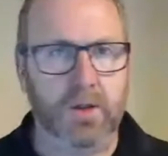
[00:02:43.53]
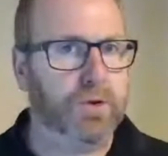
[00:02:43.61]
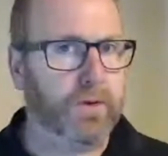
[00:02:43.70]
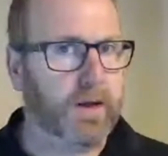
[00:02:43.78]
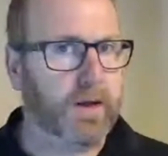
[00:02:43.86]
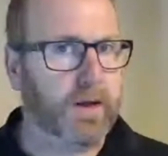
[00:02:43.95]

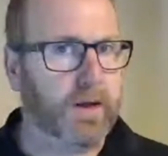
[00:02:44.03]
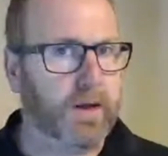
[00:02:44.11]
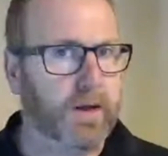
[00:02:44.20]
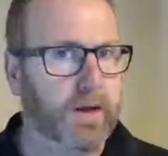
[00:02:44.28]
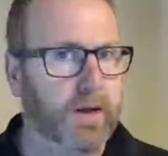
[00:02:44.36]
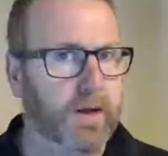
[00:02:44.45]
Sure, they looked
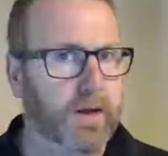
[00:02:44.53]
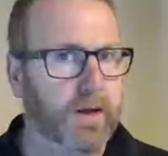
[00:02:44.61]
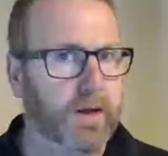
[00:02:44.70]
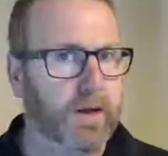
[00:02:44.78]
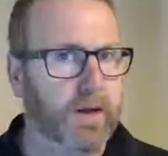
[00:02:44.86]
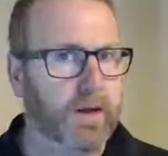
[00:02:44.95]
weak,
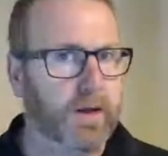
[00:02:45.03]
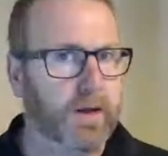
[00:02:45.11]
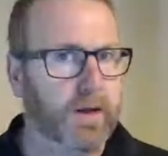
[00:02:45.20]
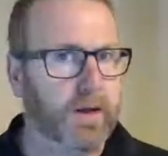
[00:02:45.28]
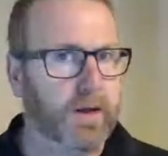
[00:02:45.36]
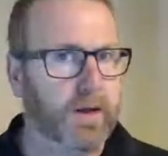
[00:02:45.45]
but they
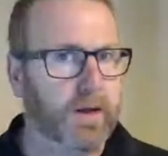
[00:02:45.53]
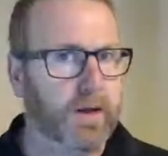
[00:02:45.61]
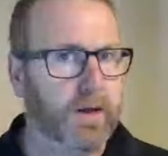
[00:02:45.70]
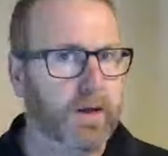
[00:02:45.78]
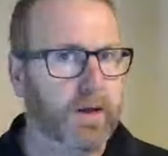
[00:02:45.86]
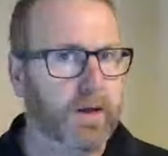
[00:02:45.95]
still held.
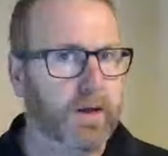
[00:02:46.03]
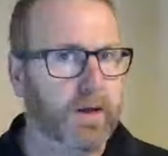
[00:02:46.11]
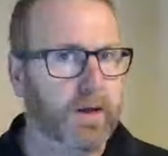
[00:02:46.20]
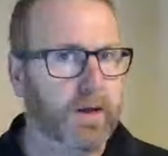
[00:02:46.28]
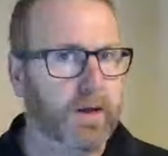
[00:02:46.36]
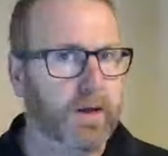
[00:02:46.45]
Oil
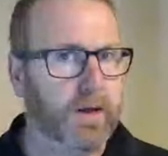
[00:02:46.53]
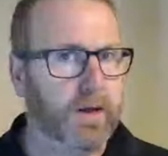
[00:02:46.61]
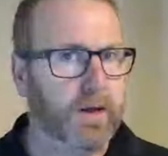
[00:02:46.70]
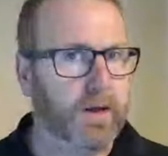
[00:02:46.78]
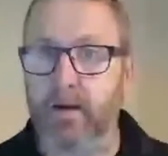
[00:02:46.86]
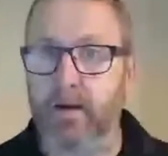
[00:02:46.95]
in
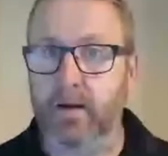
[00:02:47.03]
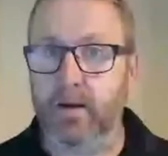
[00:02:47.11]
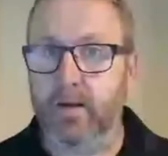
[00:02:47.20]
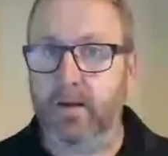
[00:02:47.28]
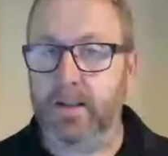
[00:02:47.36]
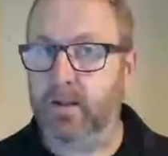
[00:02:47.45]
particular
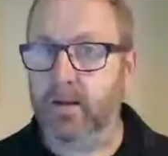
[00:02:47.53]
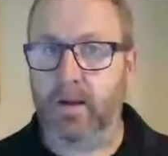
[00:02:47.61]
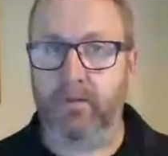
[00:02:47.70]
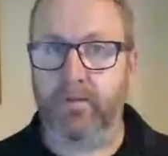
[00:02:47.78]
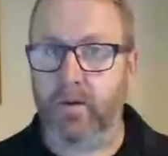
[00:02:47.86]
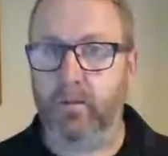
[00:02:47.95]
didn't
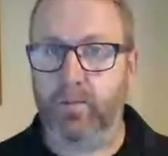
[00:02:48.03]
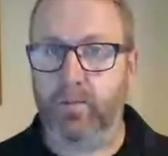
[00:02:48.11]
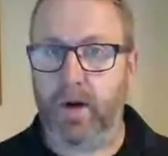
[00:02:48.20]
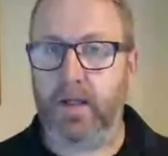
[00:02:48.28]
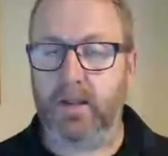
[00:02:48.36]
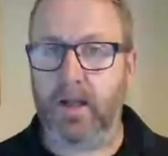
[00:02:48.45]
even
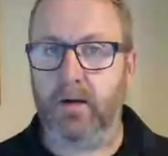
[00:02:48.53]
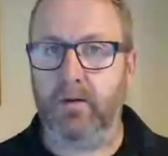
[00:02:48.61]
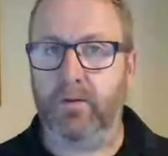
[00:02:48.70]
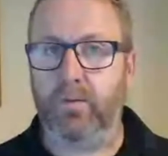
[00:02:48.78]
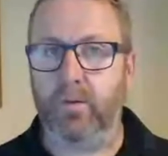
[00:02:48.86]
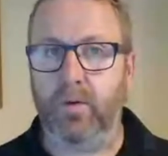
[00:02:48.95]
break down
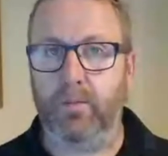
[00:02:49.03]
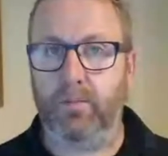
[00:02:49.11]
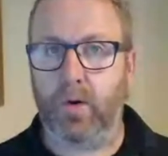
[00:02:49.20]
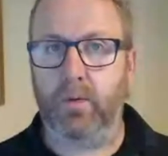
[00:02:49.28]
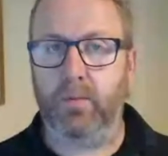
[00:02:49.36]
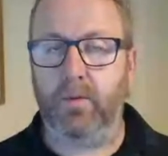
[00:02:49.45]
through the
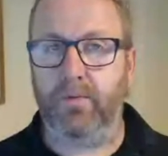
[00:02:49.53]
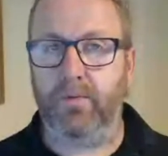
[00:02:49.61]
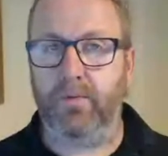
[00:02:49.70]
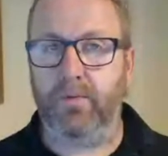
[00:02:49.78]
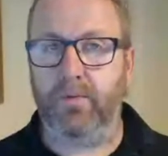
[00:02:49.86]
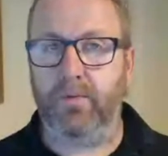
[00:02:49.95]
bottom of
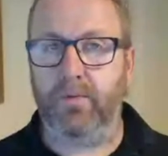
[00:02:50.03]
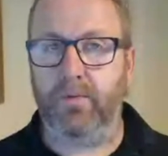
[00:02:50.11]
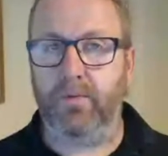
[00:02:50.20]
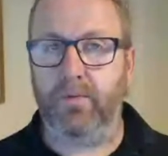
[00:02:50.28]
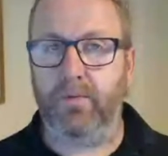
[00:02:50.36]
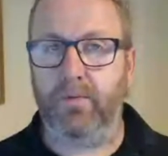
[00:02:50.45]
the recent
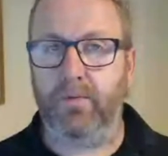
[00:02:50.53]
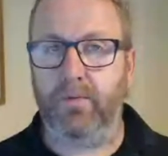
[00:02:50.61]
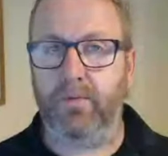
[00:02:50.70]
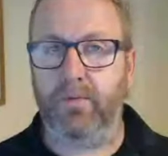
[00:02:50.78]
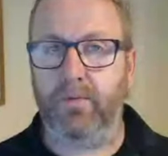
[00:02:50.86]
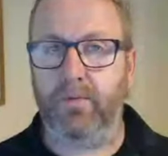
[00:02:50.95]
trading range
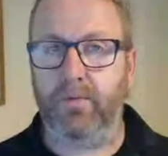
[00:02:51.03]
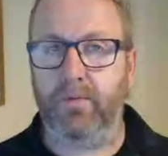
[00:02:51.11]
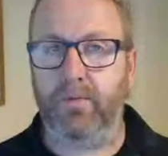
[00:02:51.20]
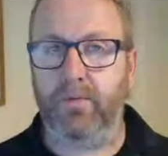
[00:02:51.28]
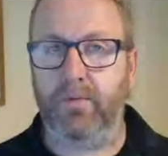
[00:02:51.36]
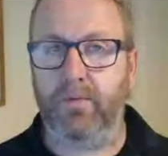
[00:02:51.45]
like a lot of
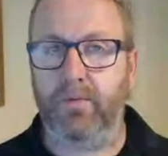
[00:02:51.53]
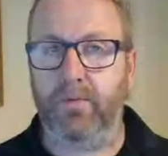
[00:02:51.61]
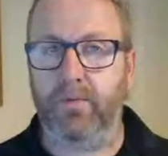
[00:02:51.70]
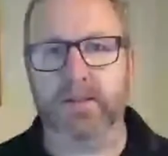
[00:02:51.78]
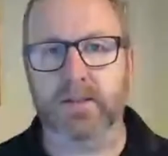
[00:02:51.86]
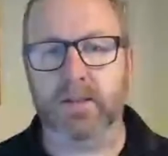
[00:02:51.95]
other markets
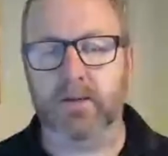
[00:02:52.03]
did.